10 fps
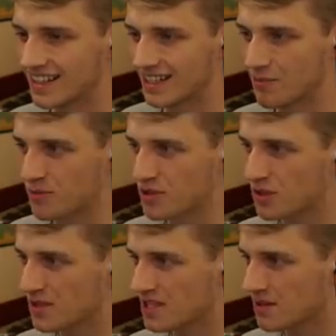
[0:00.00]
Um, but
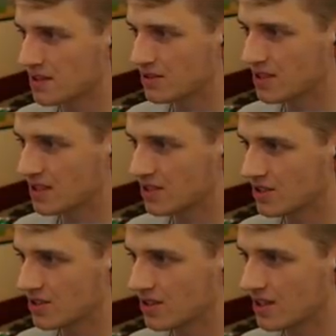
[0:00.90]
so far, stamina looking
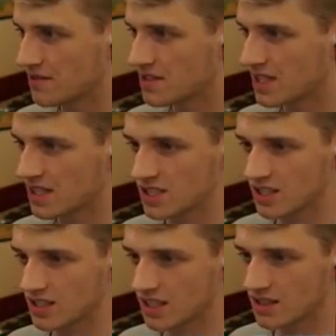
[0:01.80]
good. have not taken
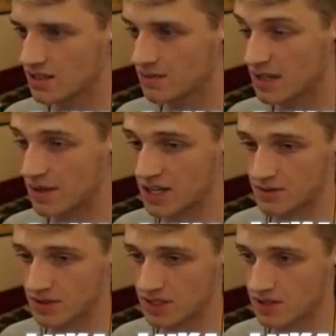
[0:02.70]
gel yet. I mean, I might
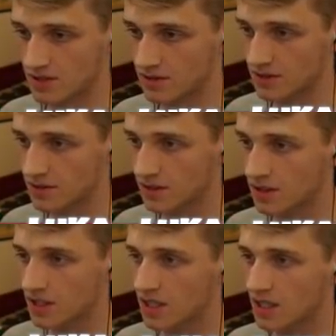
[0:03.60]
as well get station refill.
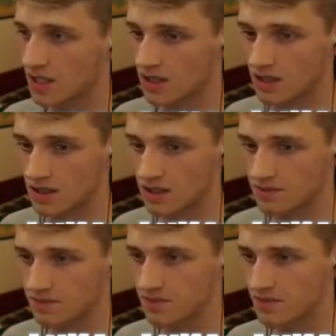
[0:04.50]

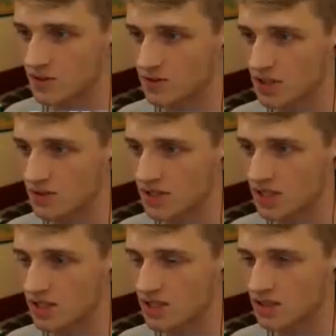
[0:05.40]
Um, might as well
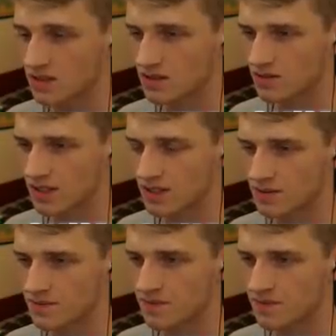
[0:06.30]
take the gel. Why not?